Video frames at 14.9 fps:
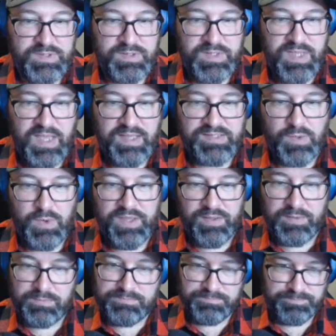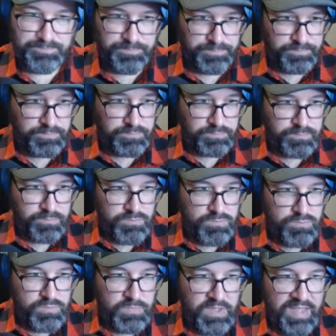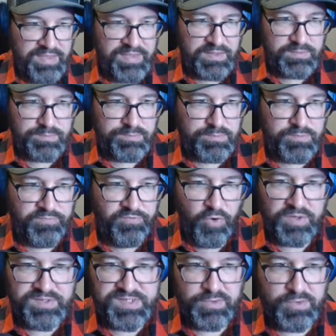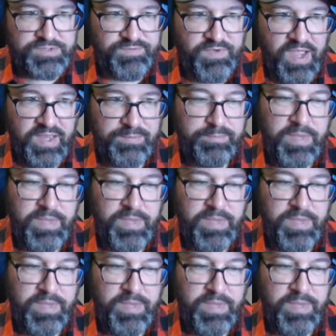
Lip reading: Yeah, so I think Ferguson looks fine.